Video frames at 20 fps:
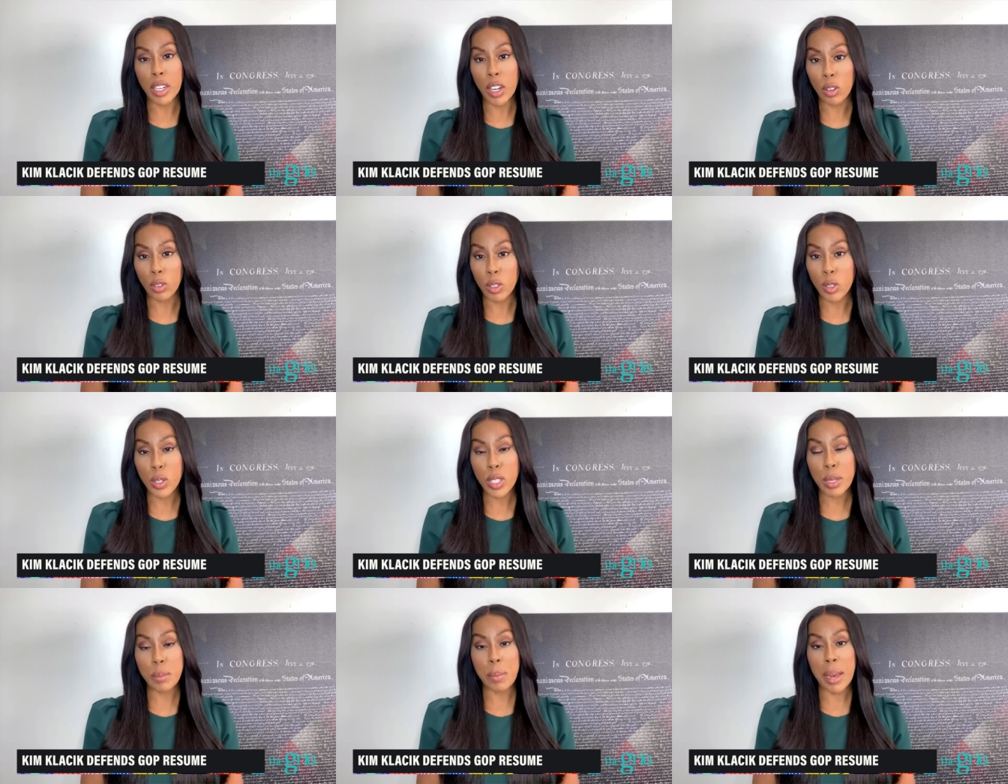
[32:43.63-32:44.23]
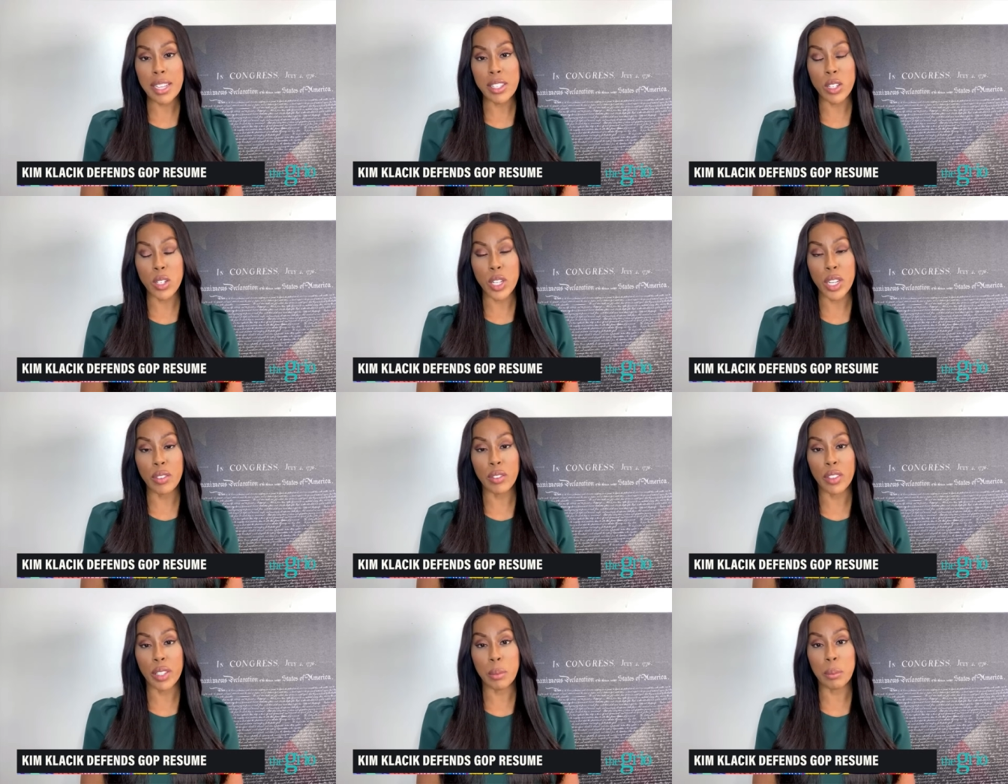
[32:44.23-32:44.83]
you know do some
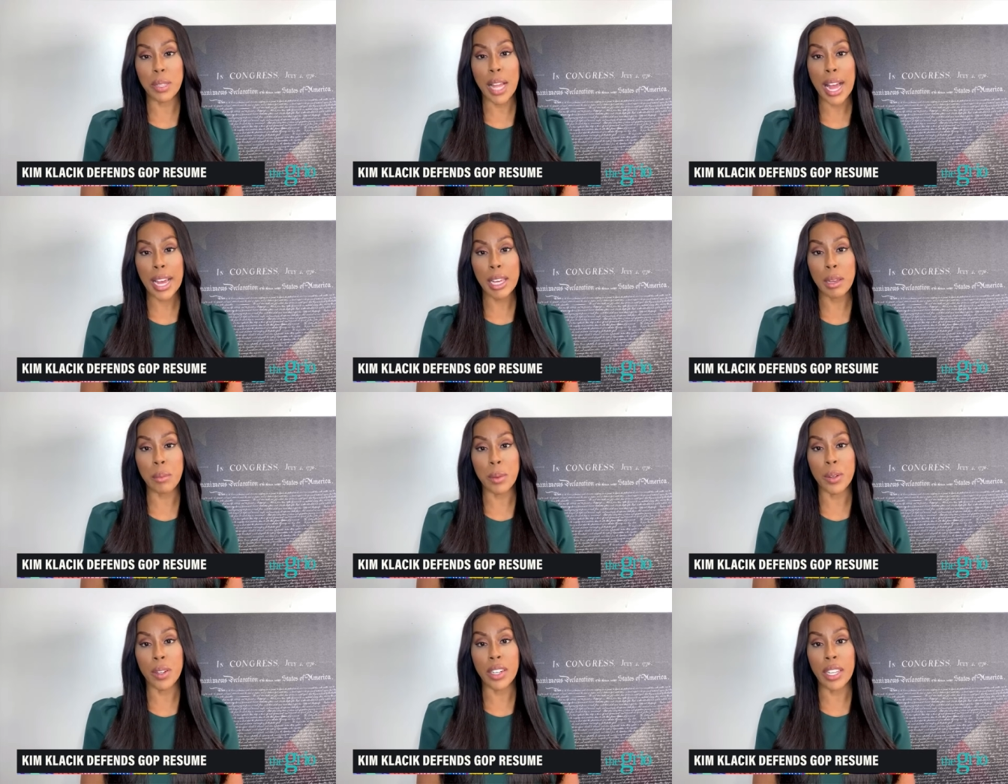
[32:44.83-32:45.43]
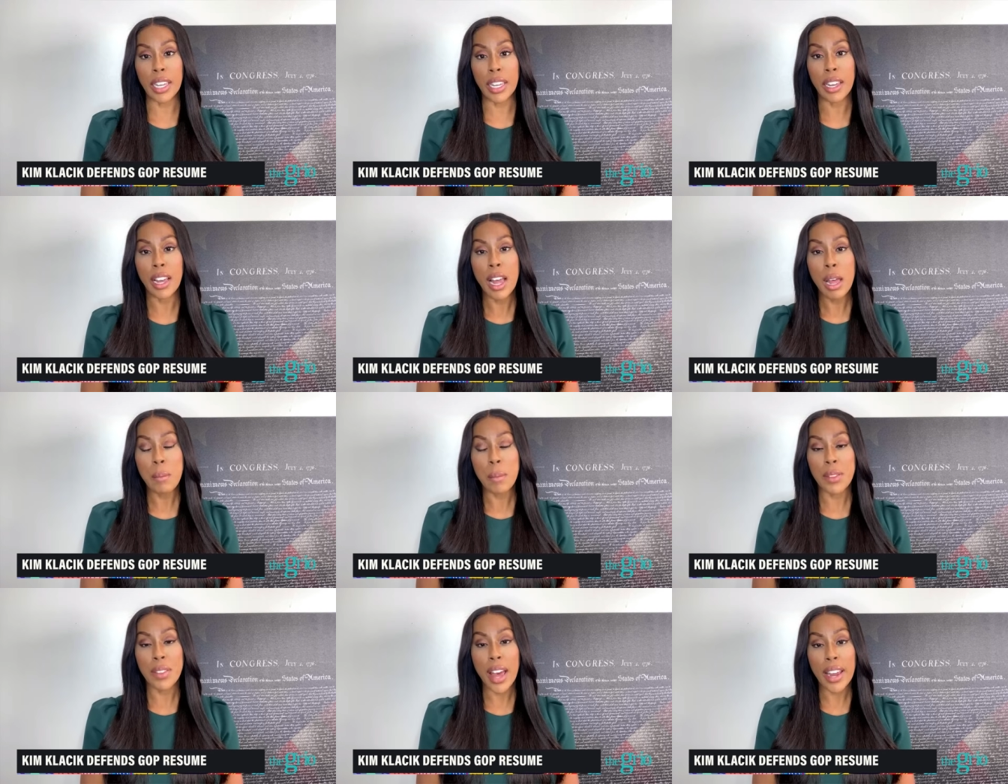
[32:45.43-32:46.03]
messaging for the black community
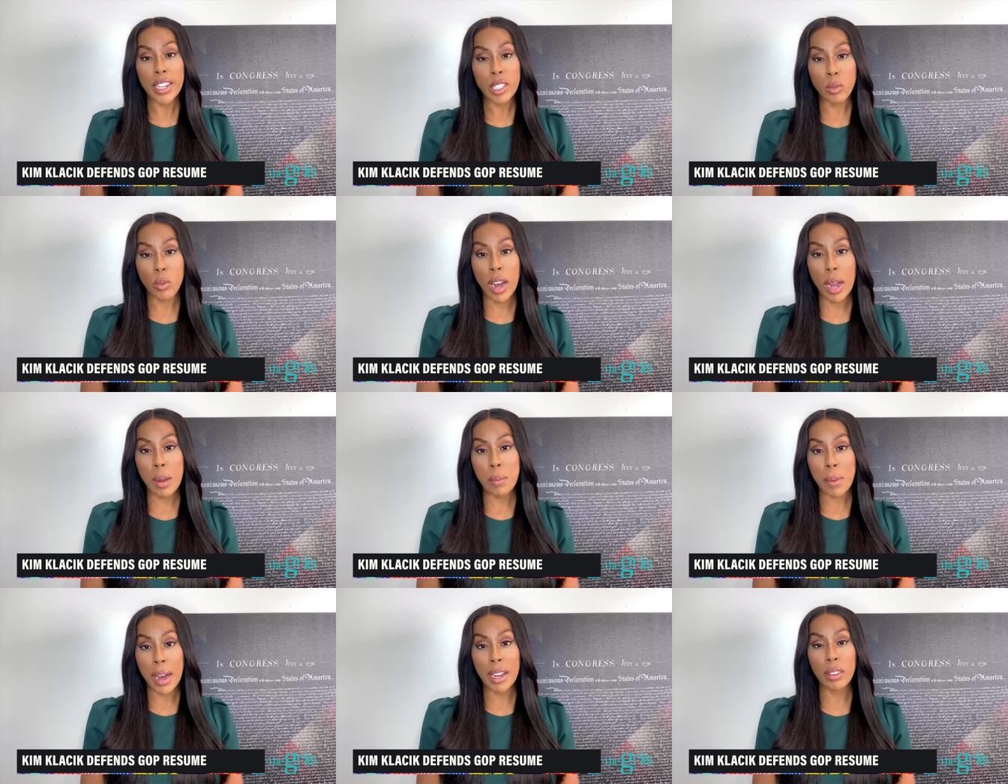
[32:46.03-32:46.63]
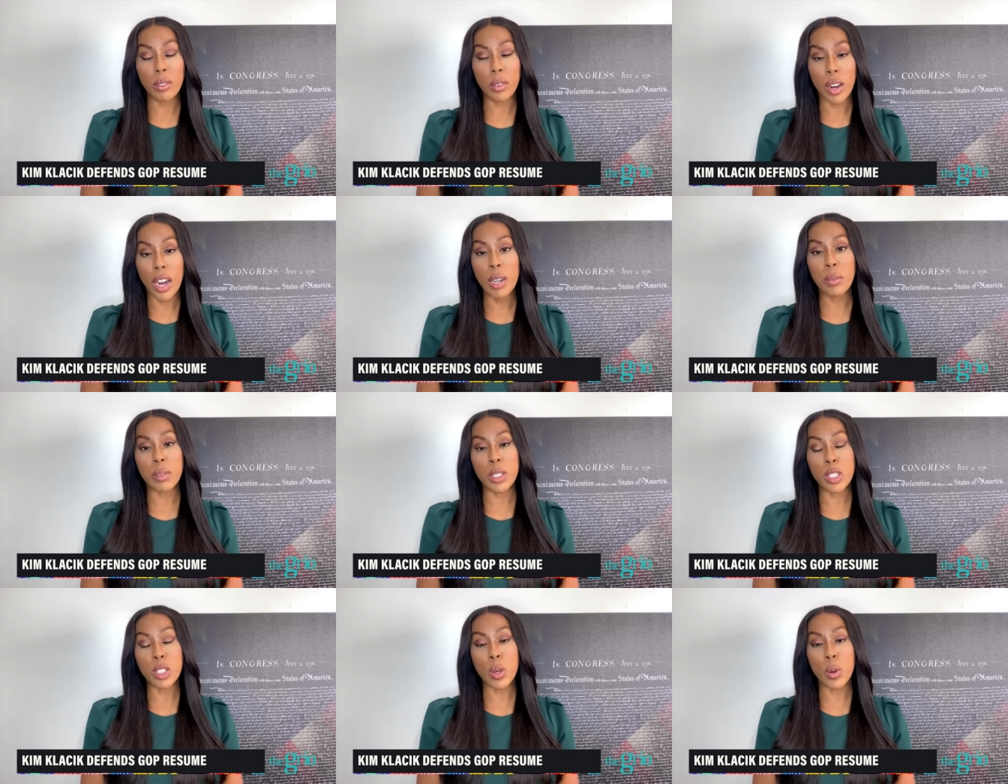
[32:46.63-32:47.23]
but that is why my
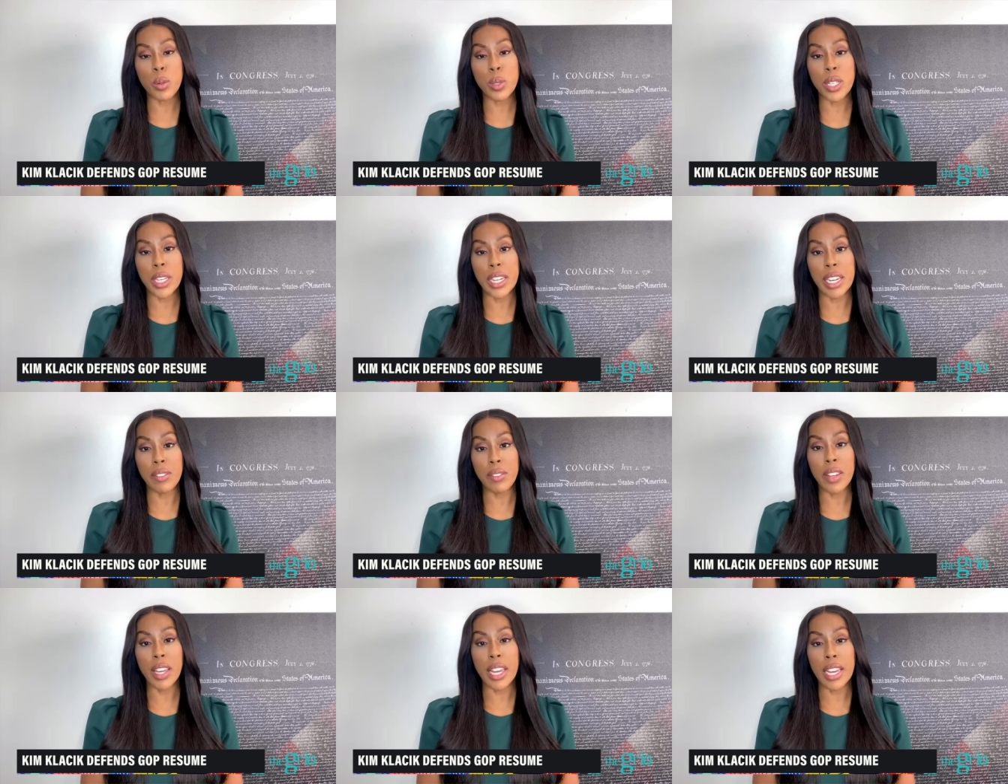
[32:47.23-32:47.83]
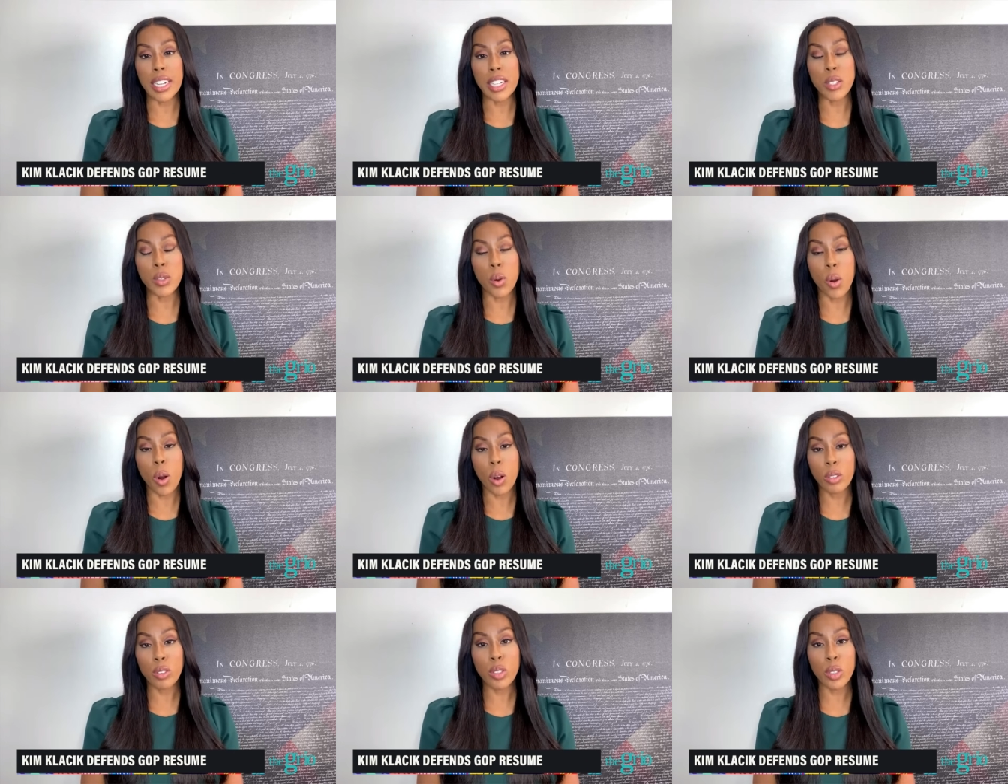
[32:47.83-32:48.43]
run was so significant to
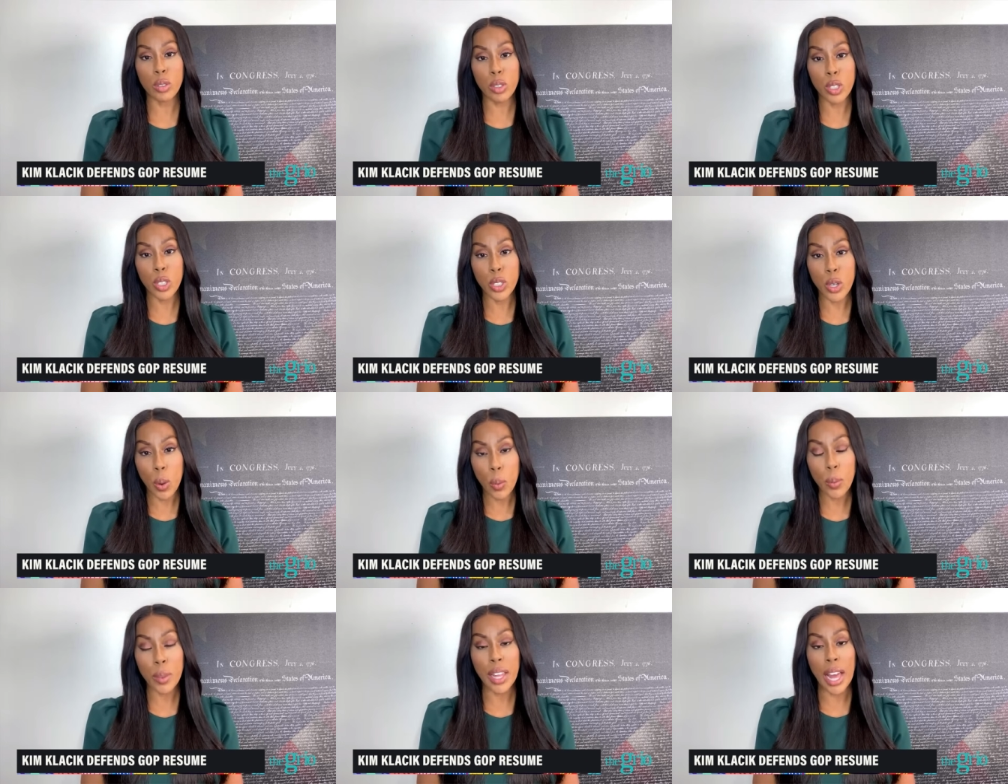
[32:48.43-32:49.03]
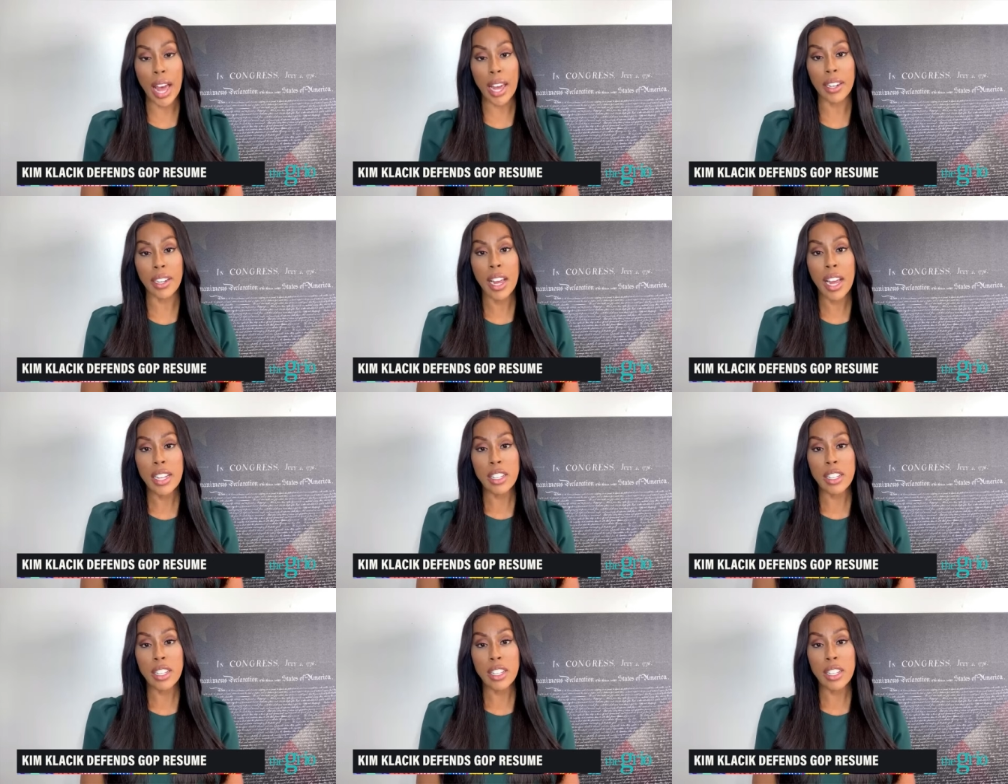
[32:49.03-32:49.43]
also show that